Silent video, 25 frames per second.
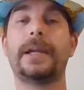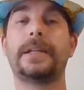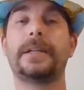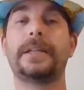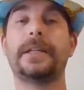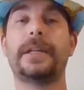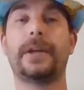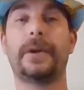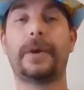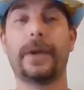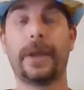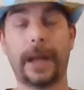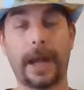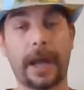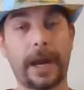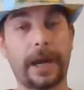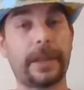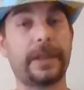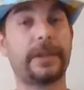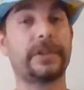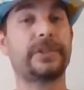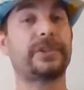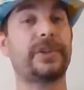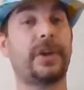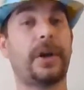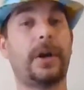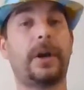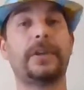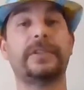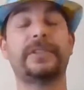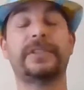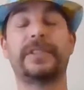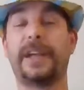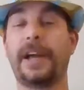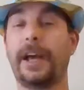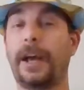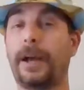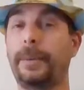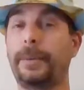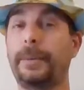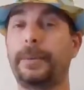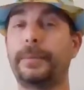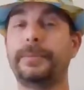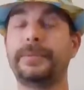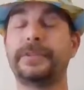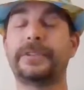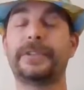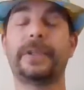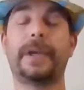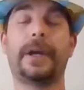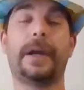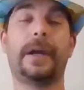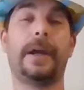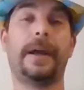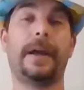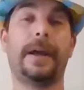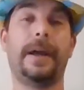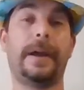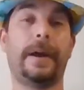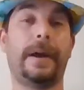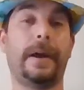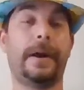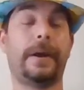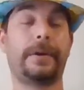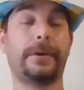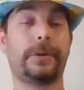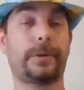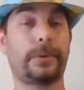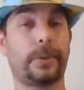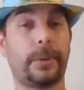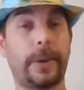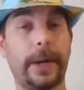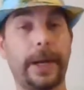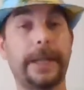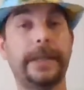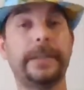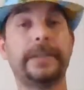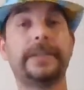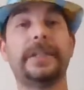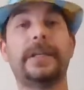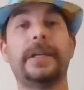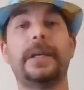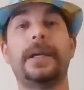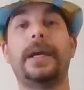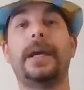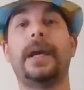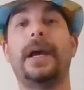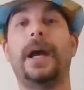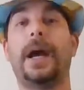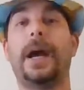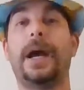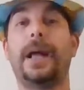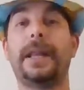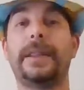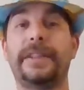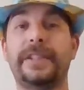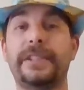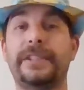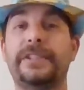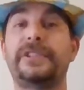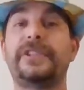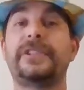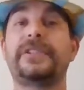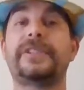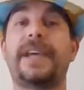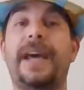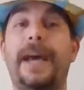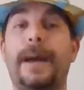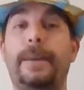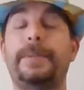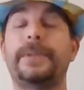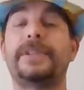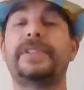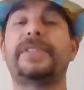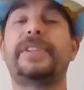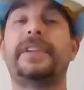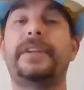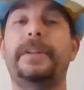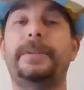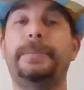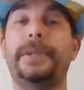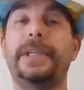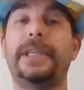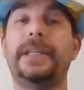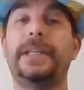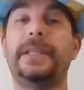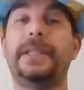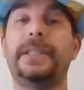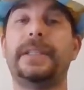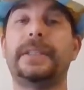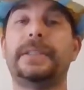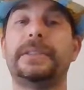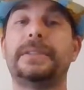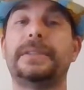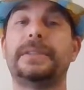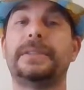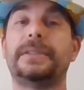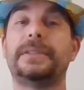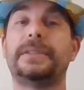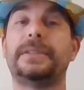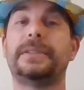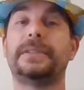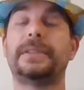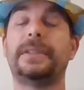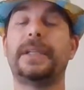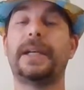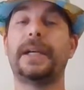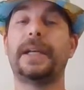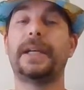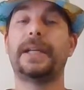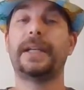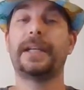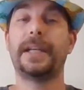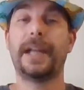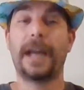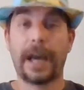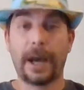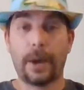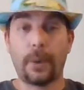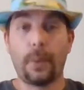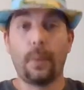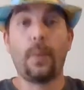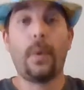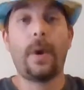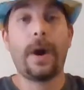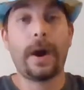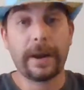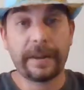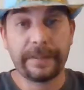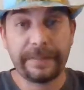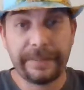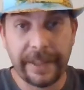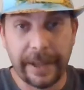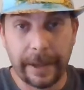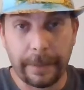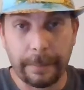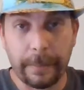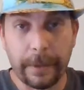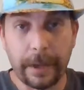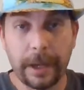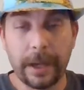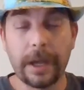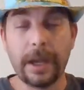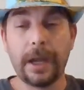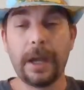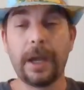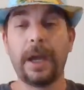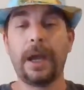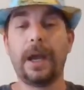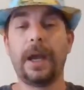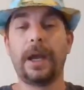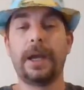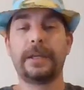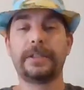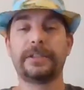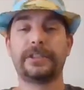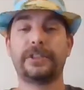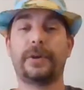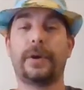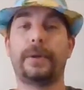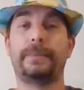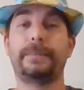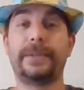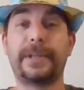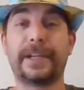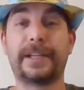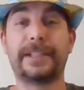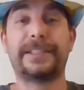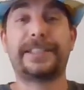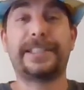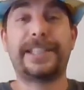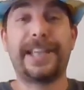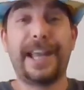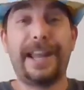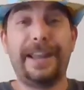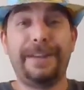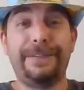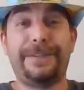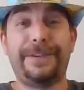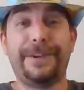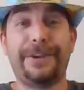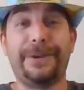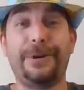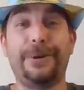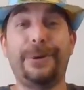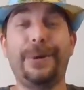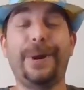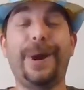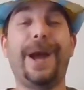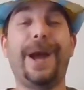a lot of their songs and albums are great. This just happens to be not one of them, so I'm gonna save you.